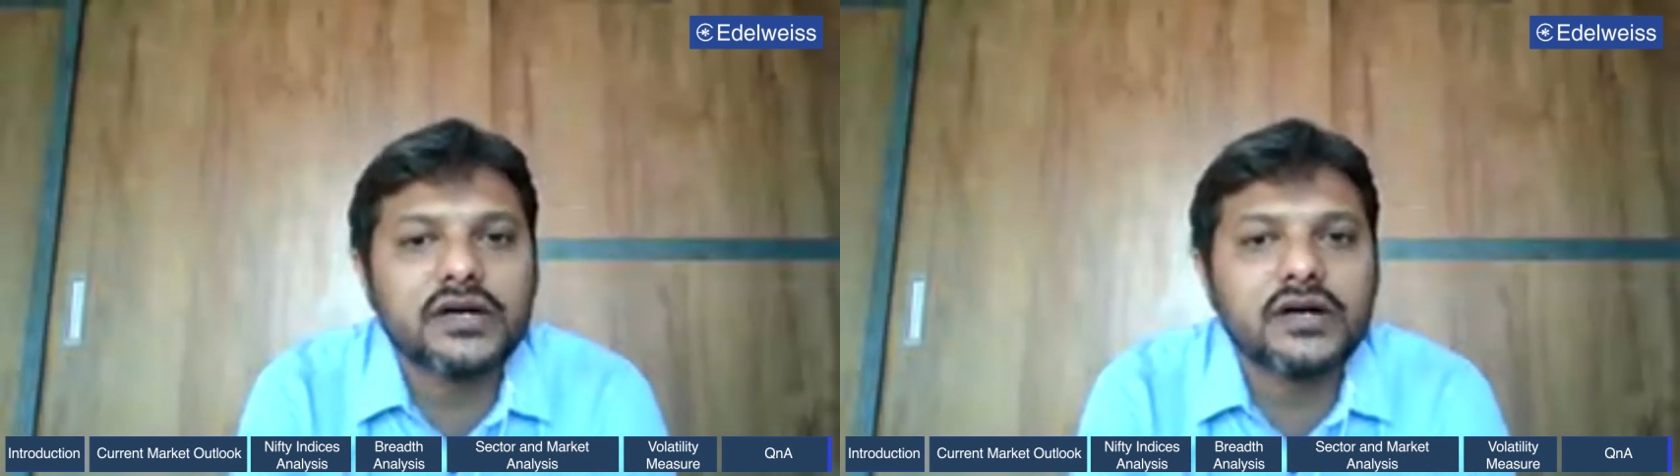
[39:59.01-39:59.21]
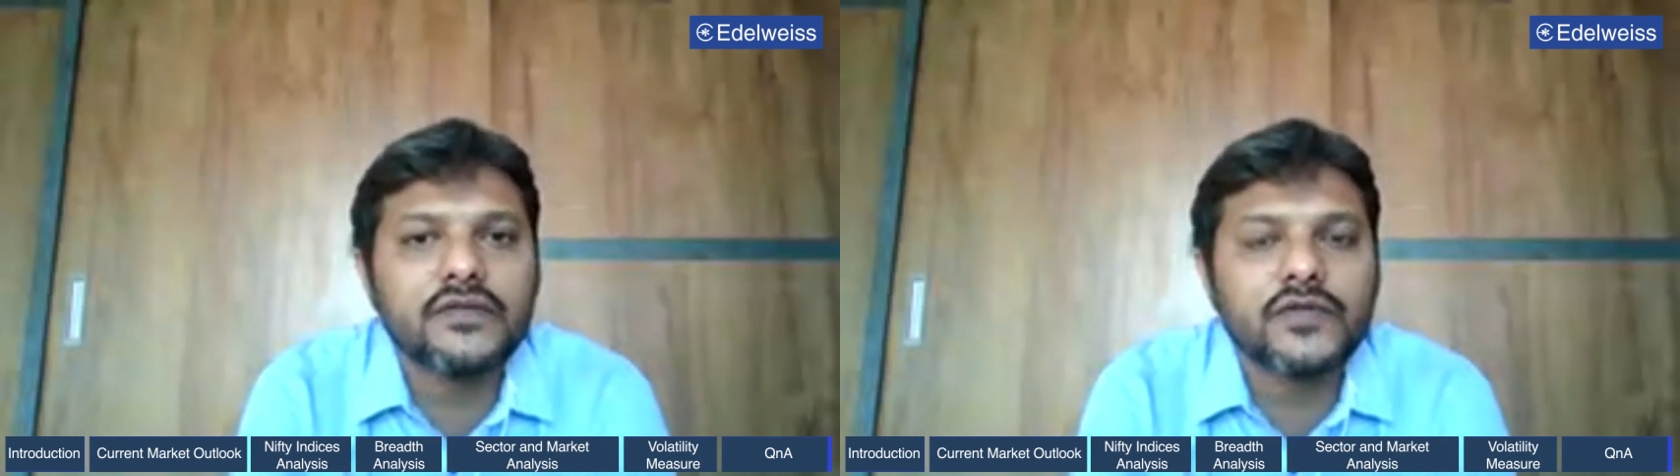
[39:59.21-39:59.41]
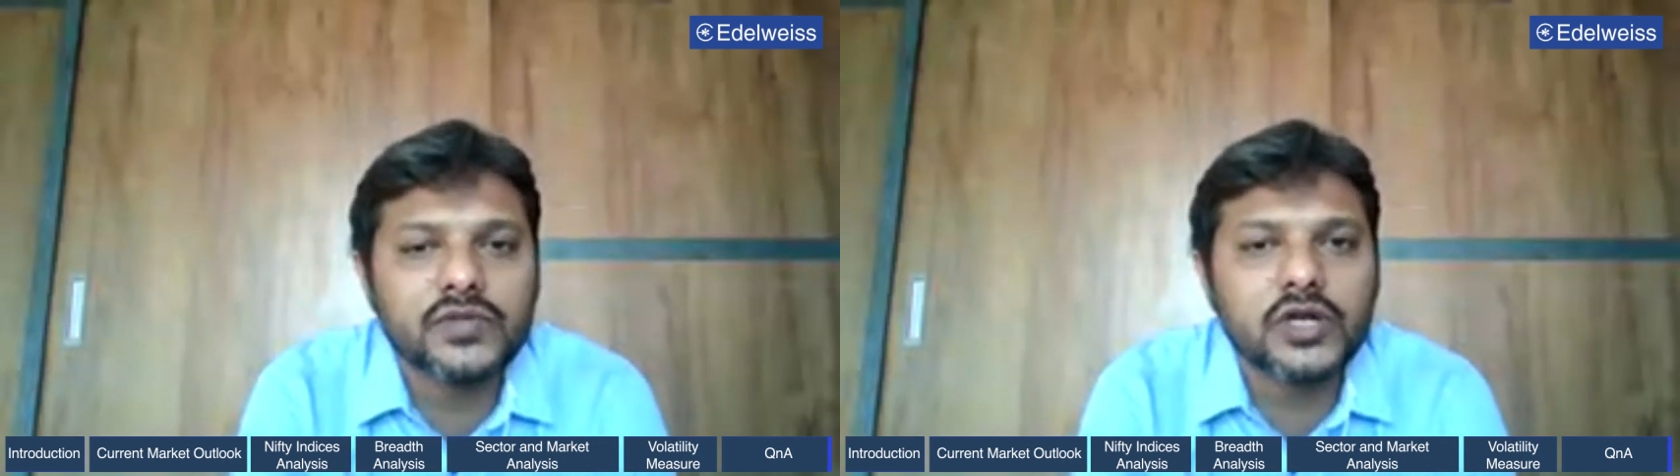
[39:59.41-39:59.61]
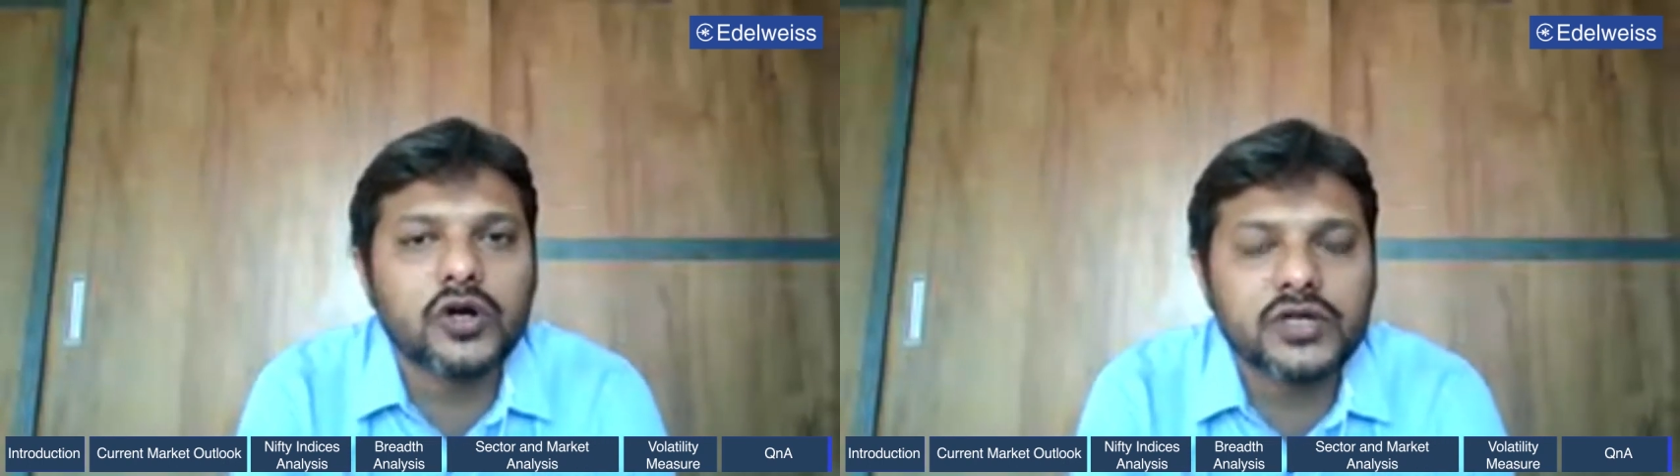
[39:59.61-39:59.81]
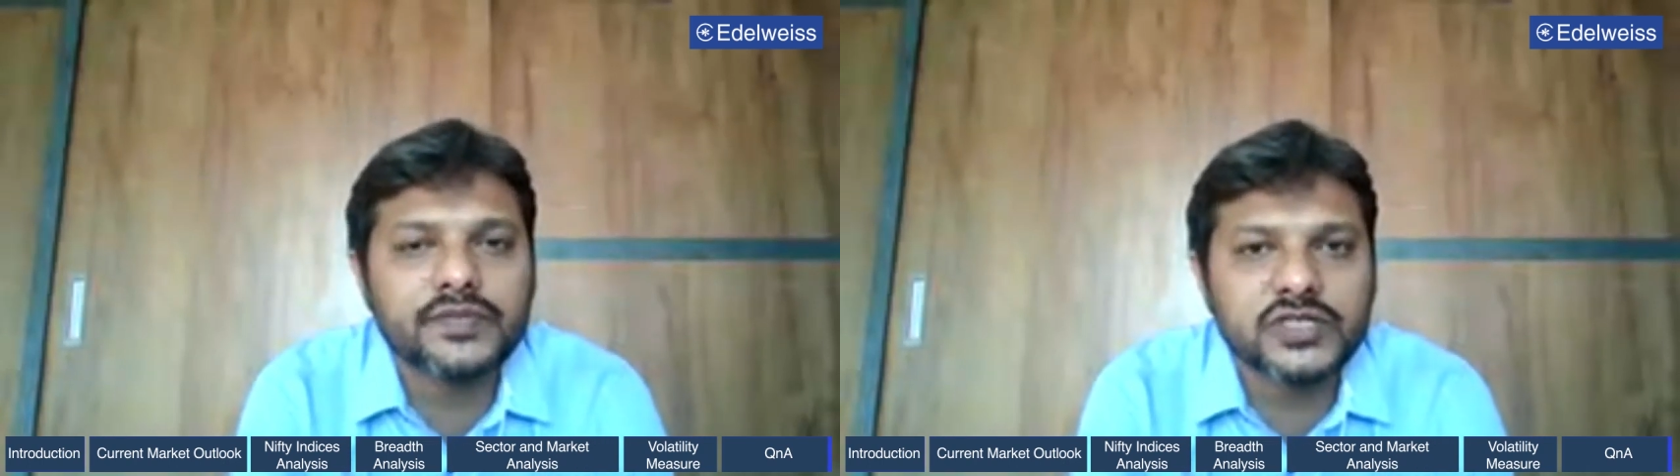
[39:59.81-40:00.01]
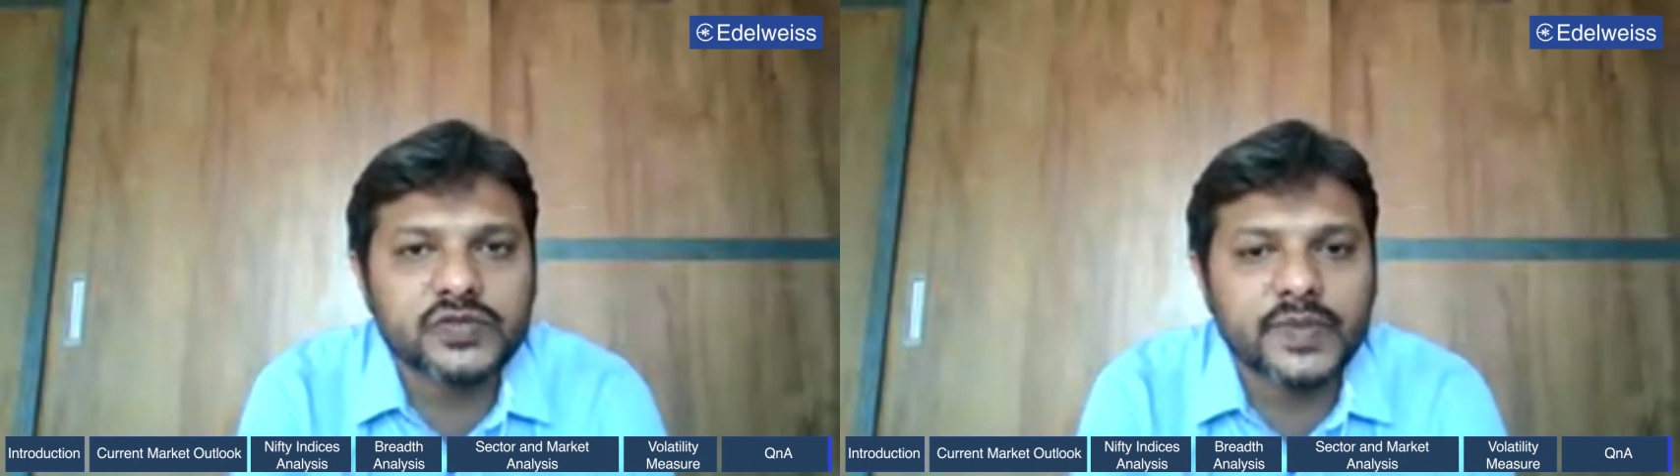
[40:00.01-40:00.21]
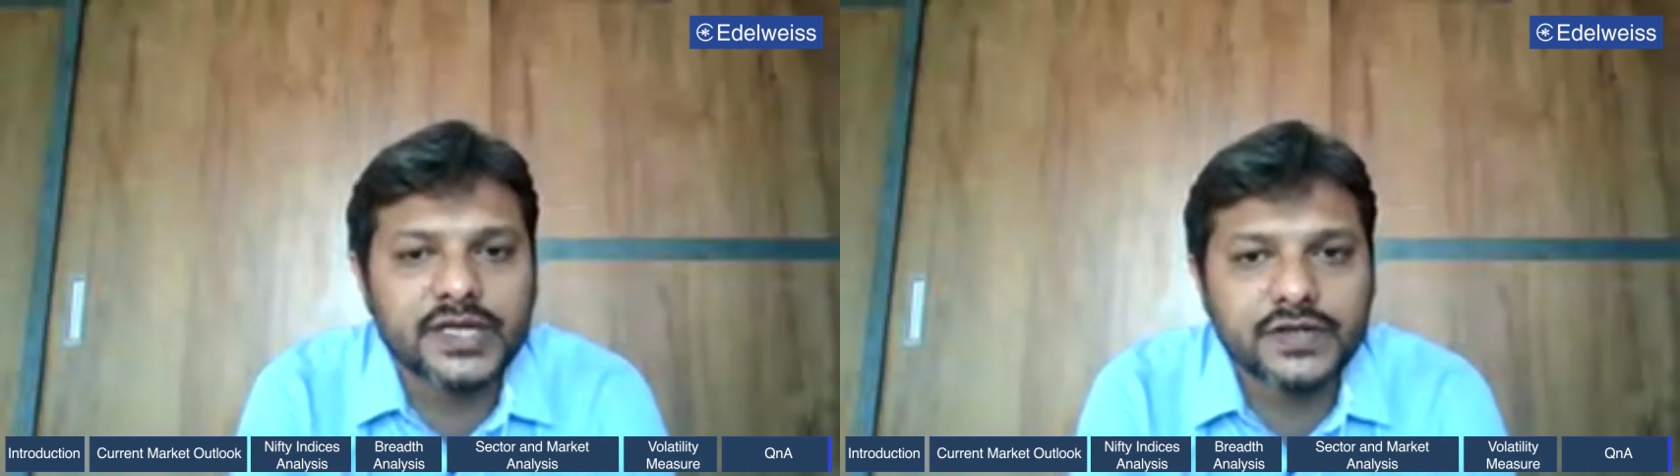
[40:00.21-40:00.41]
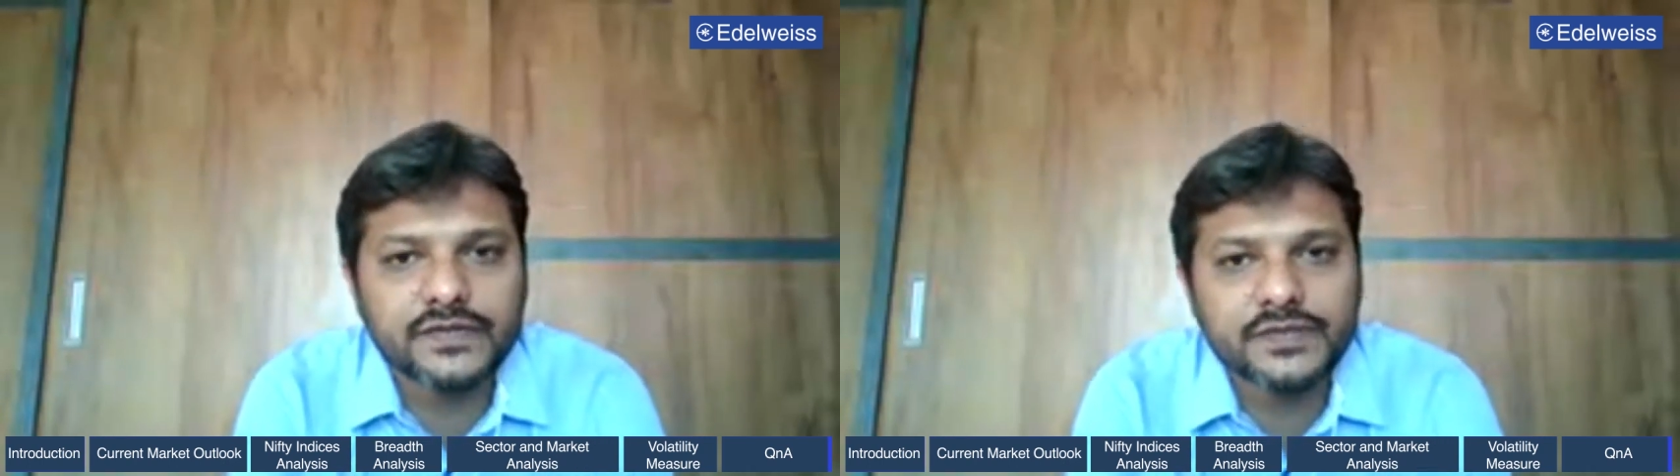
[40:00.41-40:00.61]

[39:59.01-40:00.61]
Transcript: uh, from the long term perspective.